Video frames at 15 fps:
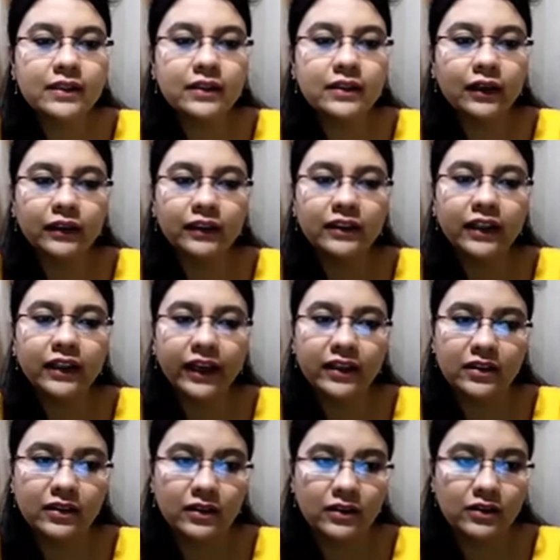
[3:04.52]
in certain
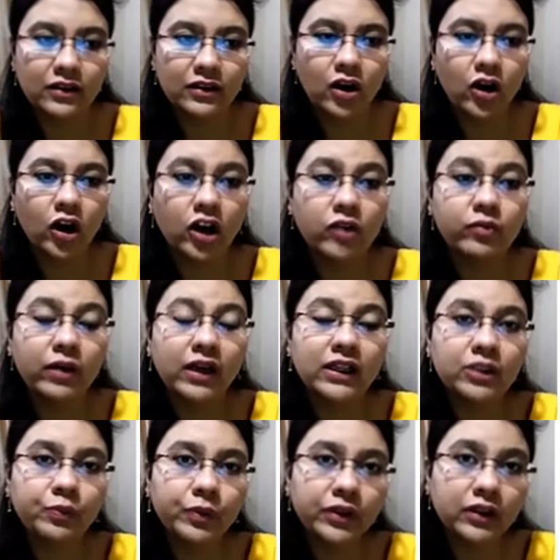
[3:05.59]
cases, on
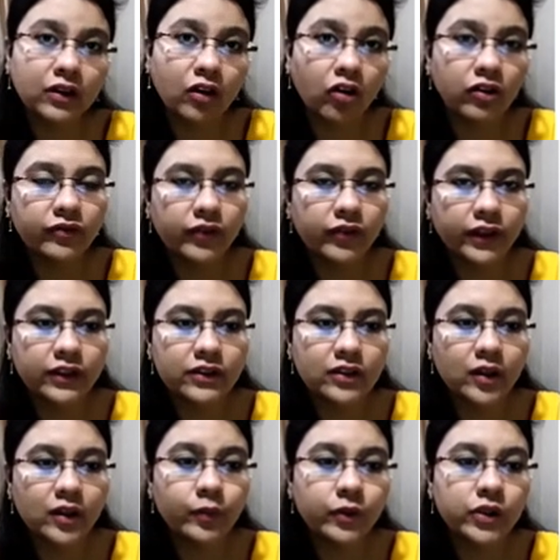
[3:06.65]
multiple conflicts,
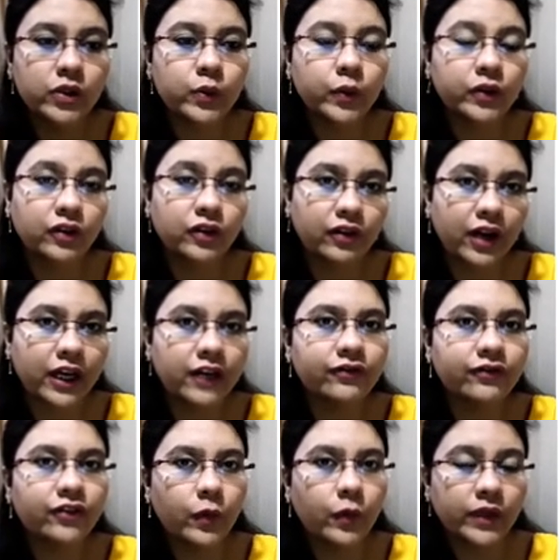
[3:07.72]
symbols were derived
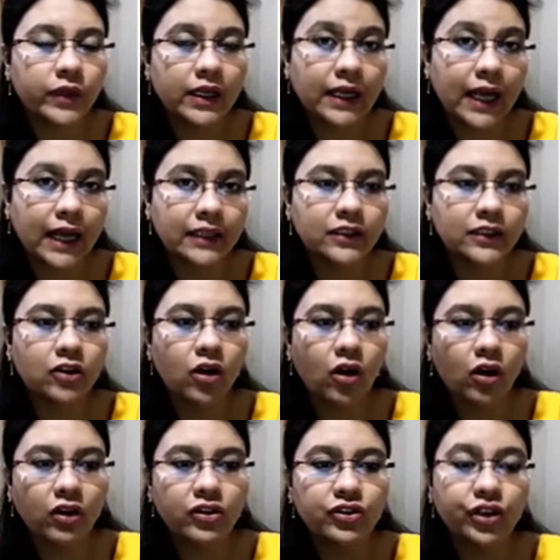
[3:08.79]
from their Latin
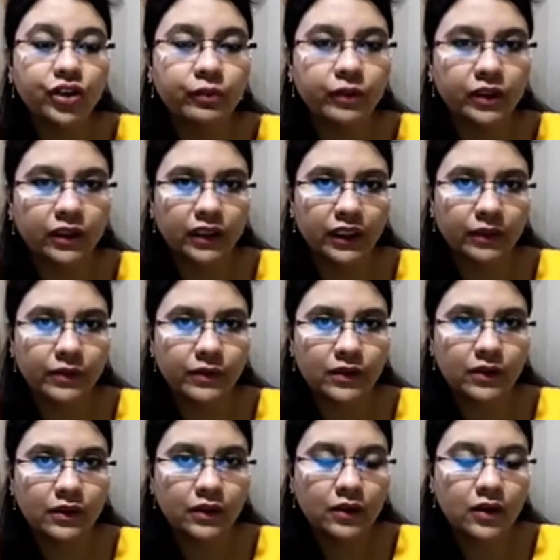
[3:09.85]
or German
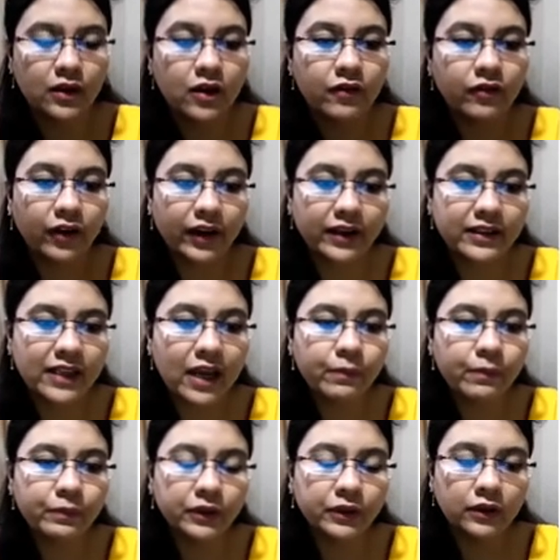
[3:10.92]
names. For
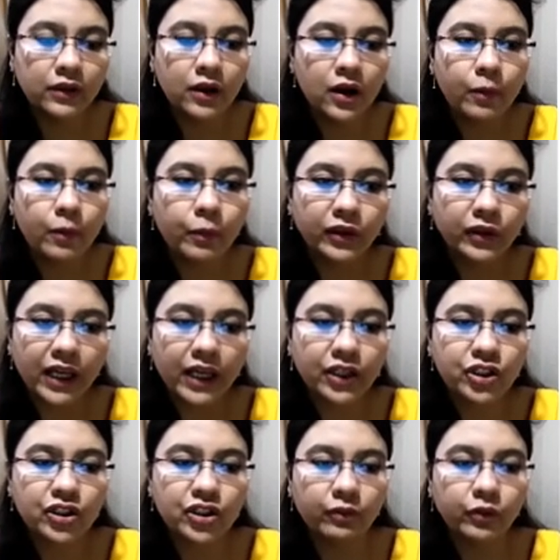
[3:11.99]
example,
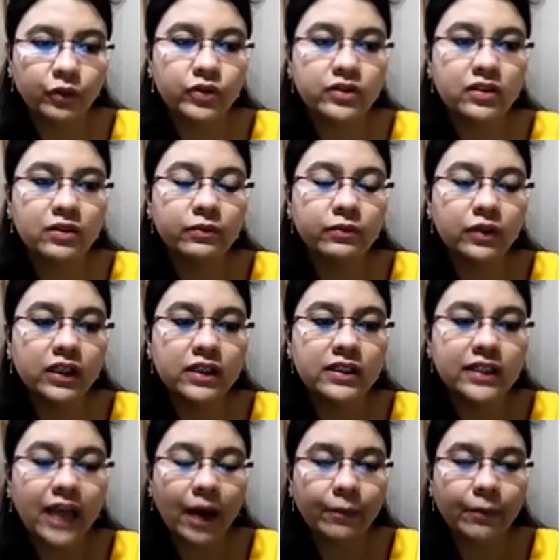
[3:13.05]
potassium, whose symbol is
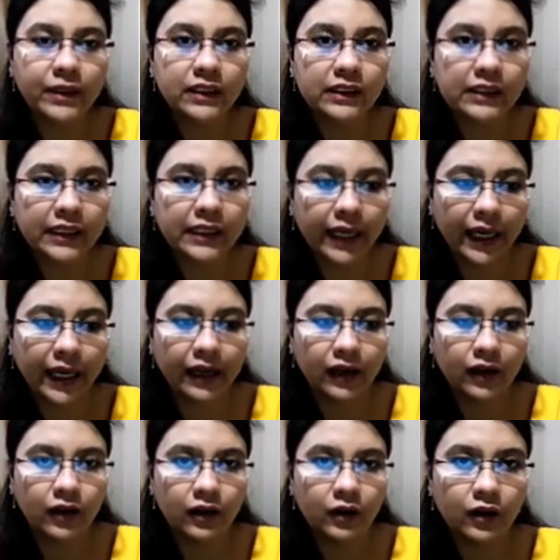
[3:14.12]
capital K,
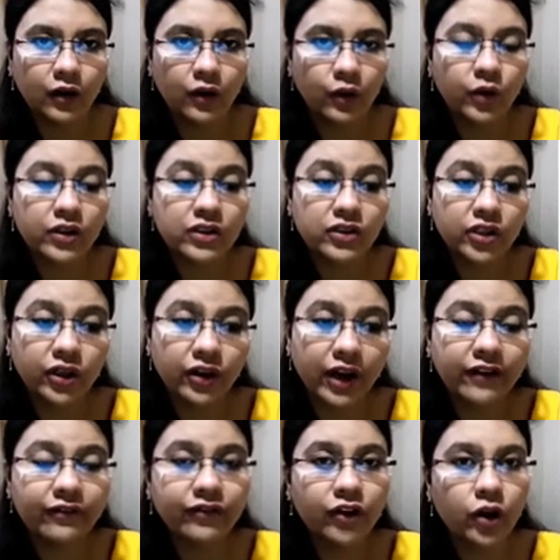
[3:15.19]
was
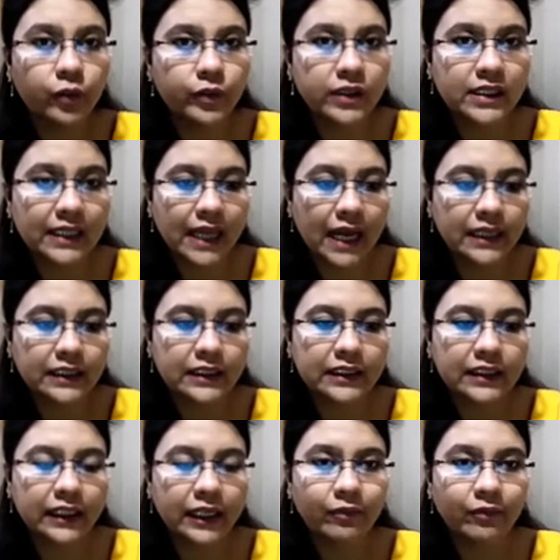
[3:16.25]
derived from its
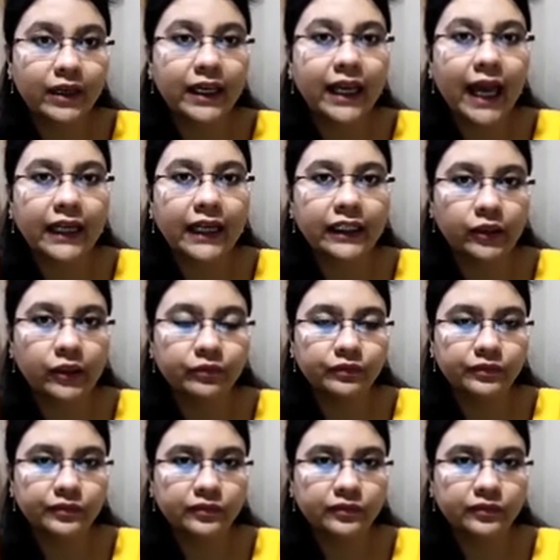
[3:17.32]
Latin name Kalium.